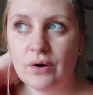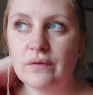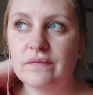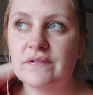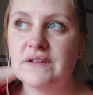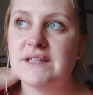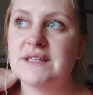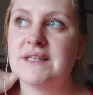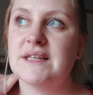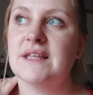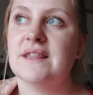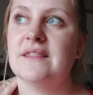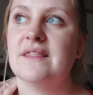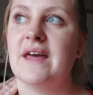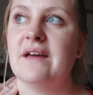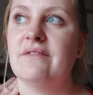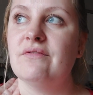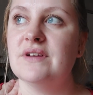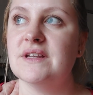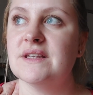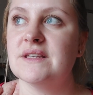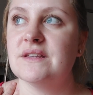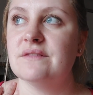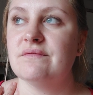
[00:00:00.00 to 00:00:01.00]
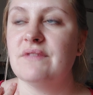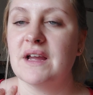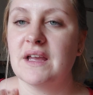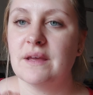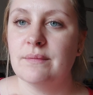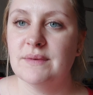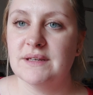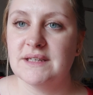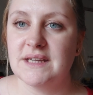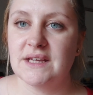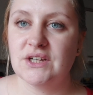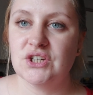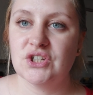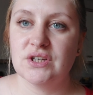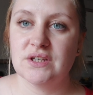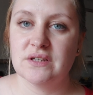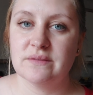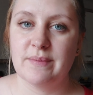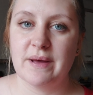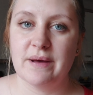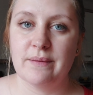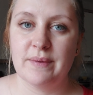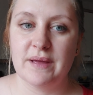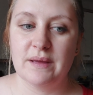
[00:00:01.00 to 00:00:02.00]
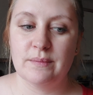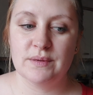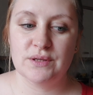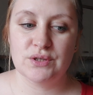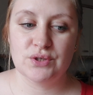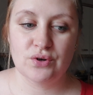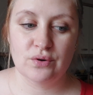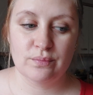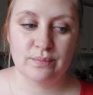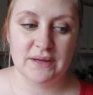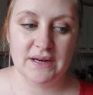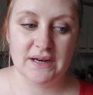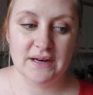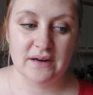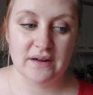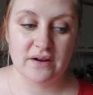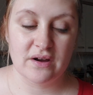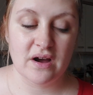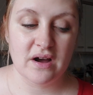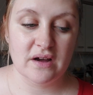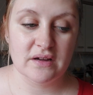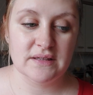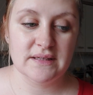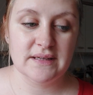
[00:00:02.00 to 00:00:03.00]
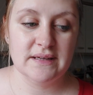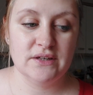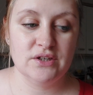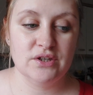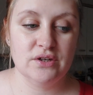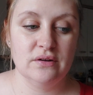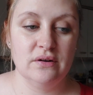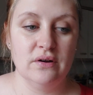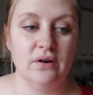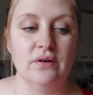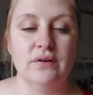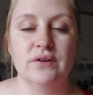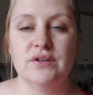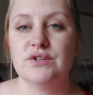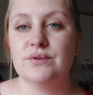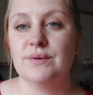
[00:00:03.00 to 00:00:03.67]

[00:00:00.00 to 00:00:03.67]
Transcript: Obviously there is the recommendations about babies not being in a car seat too long,